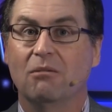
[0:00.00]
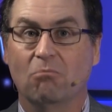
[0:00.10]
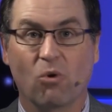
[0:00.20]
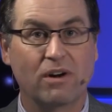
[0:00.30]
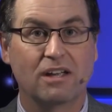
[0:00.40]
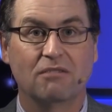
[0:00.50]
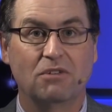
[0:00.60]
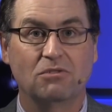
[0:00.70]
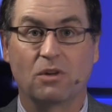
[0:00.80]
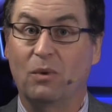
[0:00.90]
More
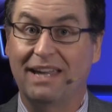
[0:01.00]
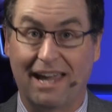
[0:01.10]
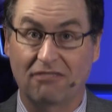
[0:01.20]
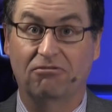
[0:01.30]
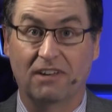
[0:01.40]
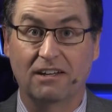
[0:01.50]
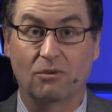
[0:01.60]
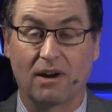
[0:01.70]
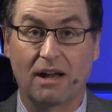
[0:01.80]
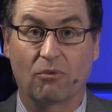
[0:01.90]
interviews that we can't fit
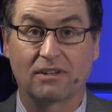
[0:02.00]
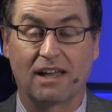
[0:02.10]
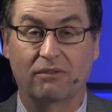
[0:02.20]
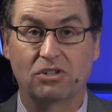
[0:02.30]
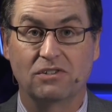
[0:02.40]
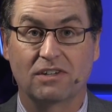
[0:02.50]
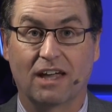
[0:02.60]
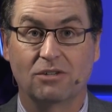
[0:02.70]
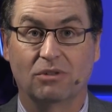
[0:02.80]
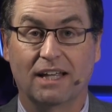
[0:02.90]
into our network television
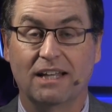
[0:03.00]
schedule,